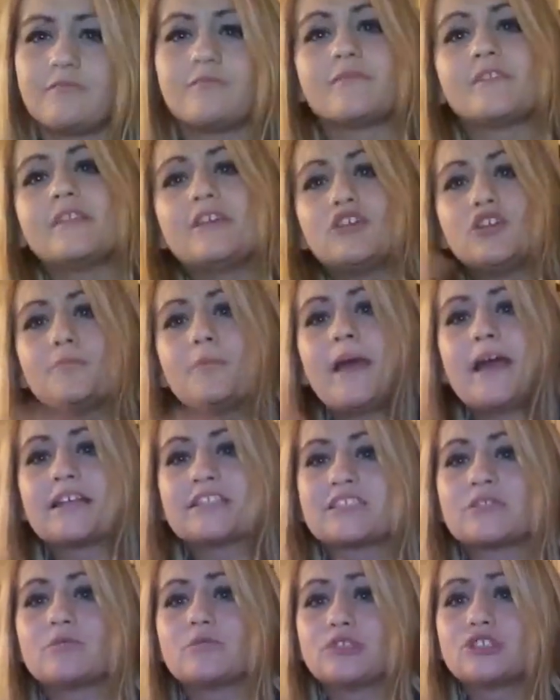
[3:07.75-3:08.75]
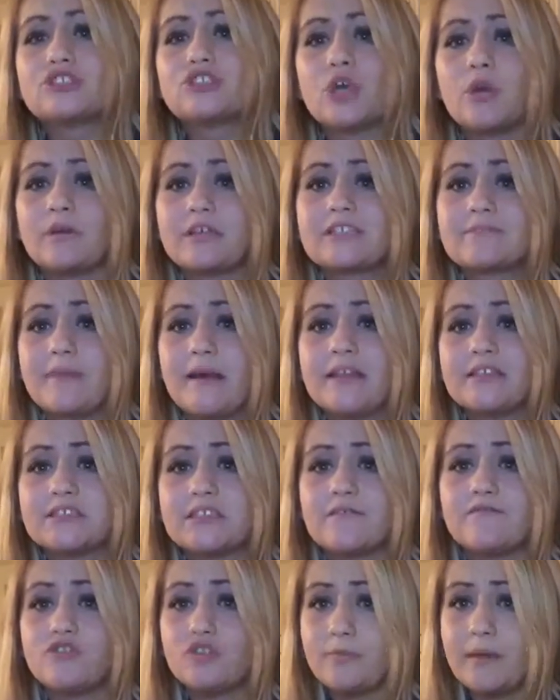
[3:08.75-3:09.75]
The Dupixent was so
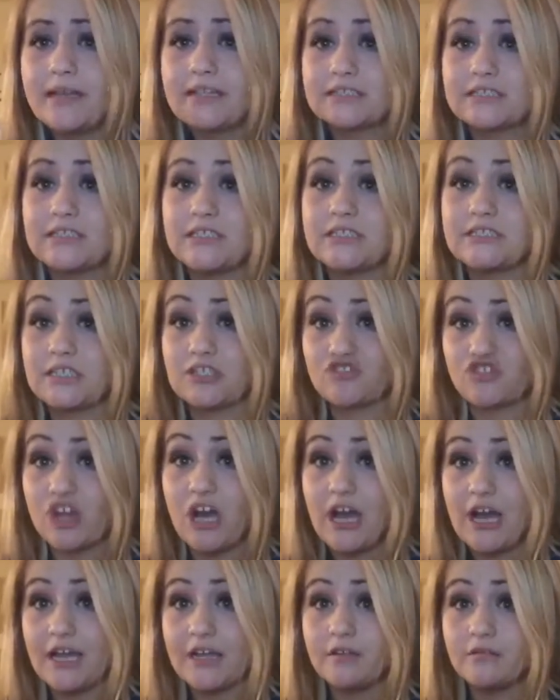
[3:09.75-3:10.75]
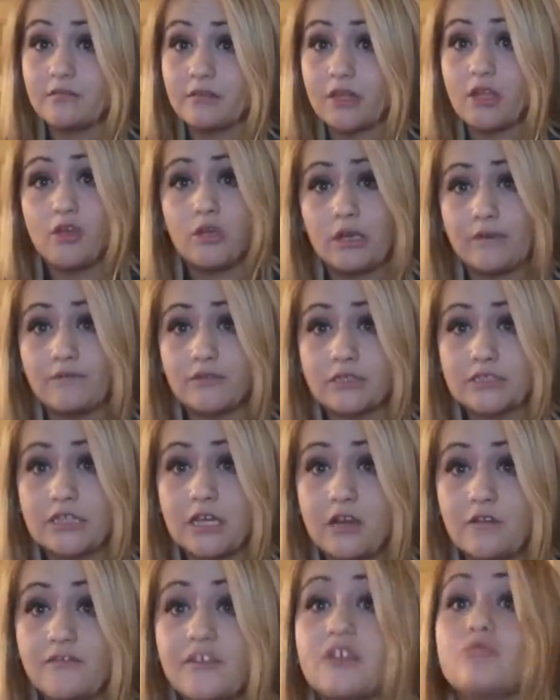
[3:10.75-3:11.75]
expensive. Dupixent is a shot that you give
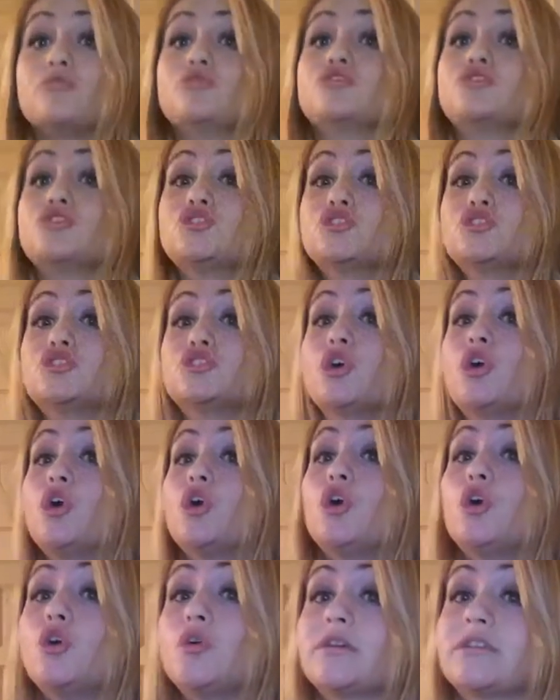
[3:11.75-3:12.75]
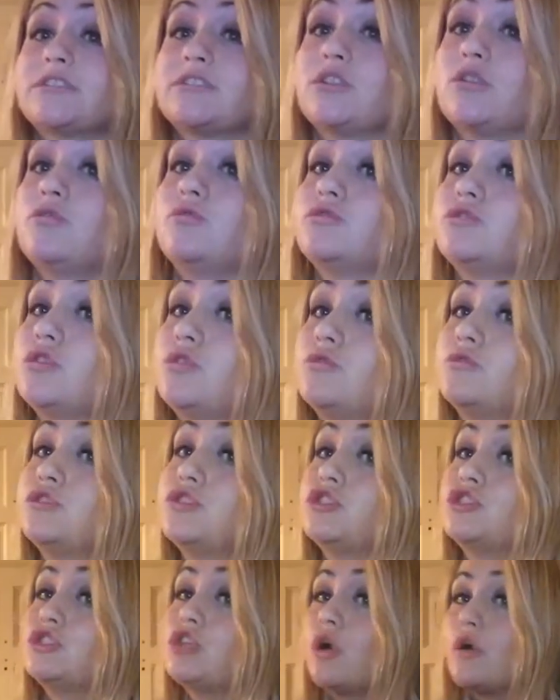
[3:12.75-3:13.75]
yourself. It was so
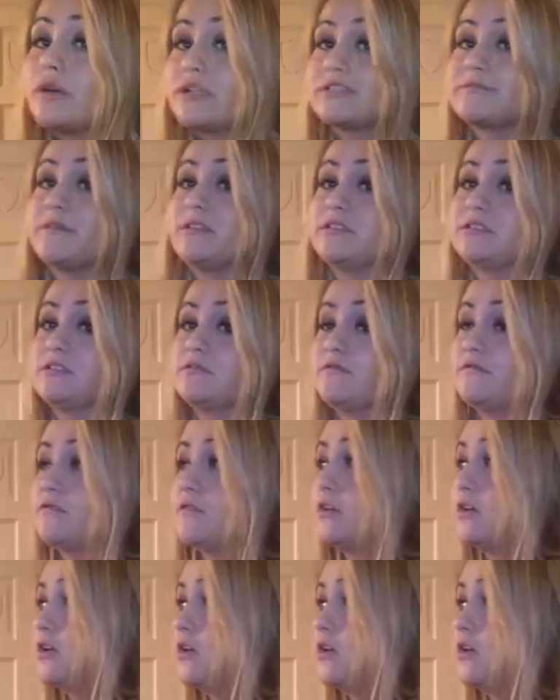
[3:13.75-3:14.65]
expensive.